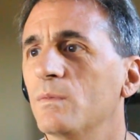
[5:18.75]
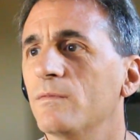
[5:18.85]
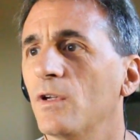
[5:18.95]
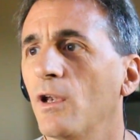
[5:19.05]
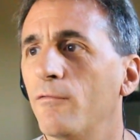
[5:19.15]

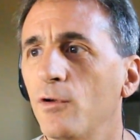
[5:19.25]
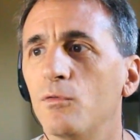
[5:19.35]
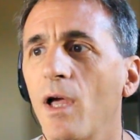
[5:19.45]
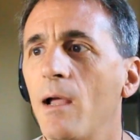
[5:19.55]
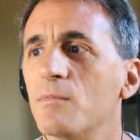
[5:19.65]
And the few
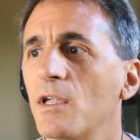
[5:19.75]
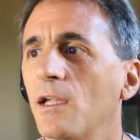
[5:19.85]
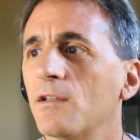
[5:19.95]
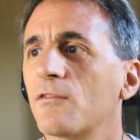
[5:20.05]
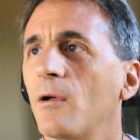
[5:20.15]
times they
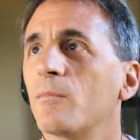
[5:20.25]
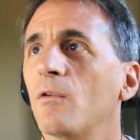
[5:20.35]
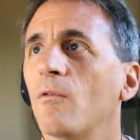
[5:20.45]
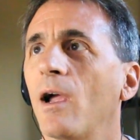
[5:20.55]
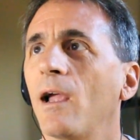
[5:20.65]
get
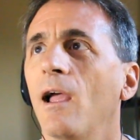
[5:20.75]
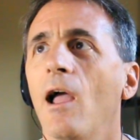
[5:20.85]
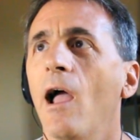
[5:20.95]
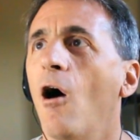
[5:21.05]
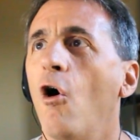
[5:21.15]
something right.
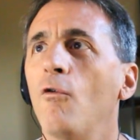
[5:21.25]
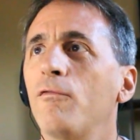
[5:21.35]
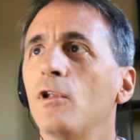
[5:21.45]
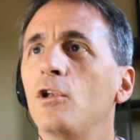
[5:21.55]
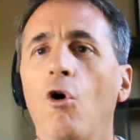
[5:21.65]

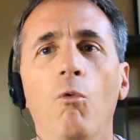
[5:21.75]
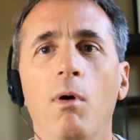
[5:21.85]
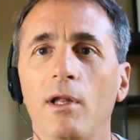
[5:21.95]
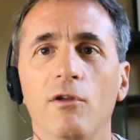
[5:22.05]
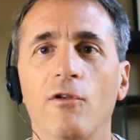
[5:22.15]
Hopefully
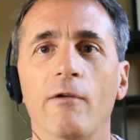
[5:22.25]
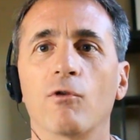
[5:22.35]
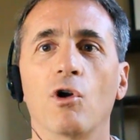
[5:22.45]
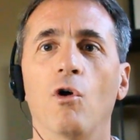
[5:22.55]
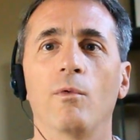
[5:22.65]
nobody is
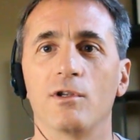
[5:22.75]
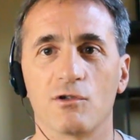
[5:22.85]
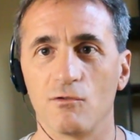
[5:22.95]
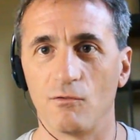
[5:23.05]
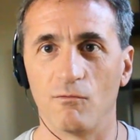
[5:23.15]
ever going
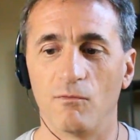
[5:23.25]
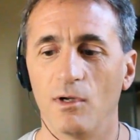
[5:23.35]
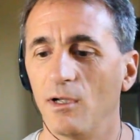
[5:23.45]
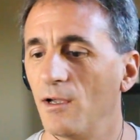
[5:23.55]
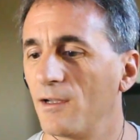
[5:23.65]
to
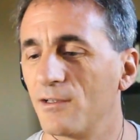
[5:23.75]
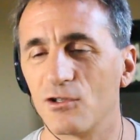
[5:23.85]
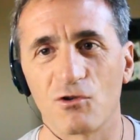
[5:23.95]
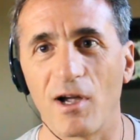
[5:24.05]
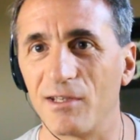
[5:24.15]

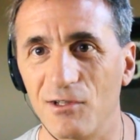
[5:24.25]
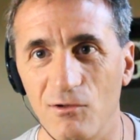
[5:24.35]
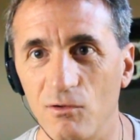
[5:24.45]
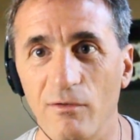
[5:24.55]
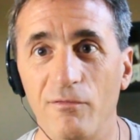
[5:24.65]
try
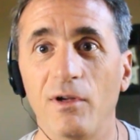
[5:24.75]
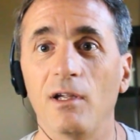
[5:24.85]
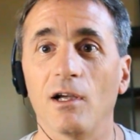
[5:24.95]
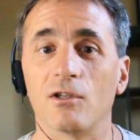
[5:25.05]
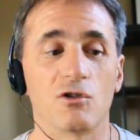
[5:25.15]
to
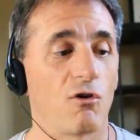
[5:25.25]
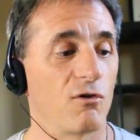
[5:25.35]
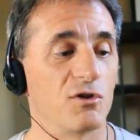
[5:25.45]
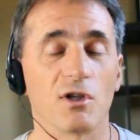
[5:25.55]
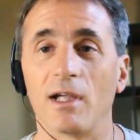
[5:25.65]
defeat a
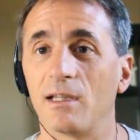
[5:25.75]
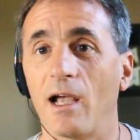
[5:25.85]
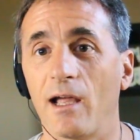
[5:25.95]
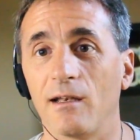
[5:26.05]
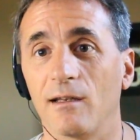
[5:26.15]
charge like
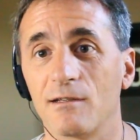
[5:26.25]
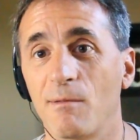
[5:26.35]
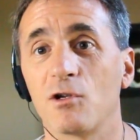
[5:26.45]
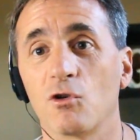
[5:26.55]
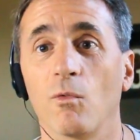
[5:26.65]
that,
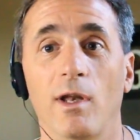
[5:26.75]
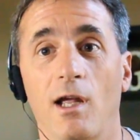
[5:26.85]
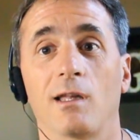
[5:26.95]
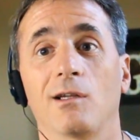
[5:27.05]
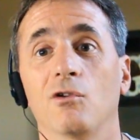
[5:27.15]
especially when they
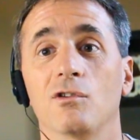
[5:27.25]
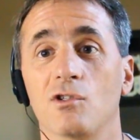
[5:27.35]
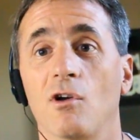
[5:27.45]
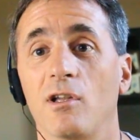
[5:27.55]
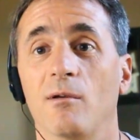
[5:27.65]
got the goods
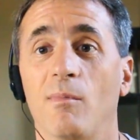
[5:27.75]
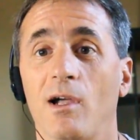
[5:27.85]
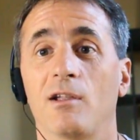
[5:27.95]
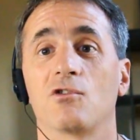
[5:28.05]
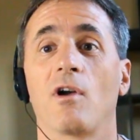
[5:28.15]
on you,
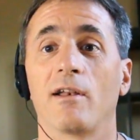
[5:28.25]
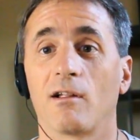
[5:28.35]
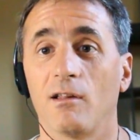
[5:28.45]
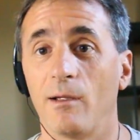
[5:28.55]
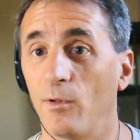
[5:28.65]
by trying to
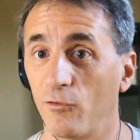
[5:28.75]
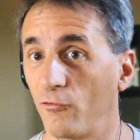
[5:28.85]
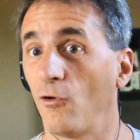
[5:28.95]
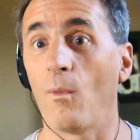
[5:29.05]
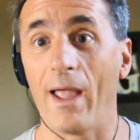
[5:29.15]
claim that
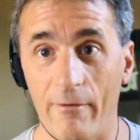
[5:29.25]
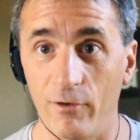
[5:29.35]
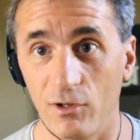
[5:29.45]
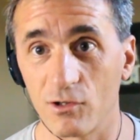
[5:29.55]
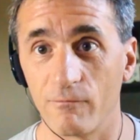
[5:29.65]
there's no
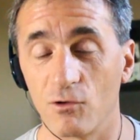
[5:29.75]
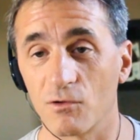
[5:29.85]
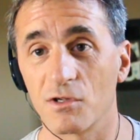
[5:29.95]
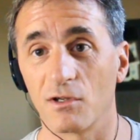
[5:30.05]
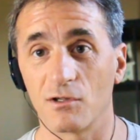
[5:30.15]
evidence of
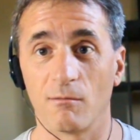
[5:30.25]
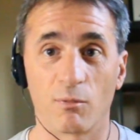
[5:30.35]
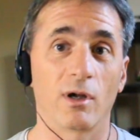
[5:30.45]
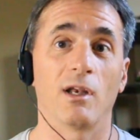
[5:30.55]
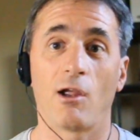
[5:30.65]
jurisdiction and
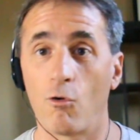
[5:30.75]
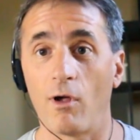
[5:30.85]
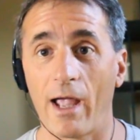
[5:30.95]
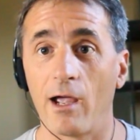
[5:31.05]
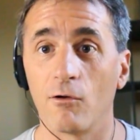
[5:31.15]
bringing the
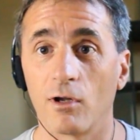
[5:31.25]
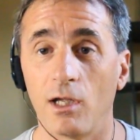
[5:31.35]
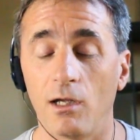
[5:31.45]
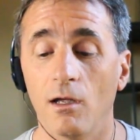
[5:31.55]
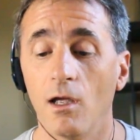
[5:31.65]
whole
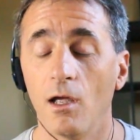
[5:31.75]
anarchy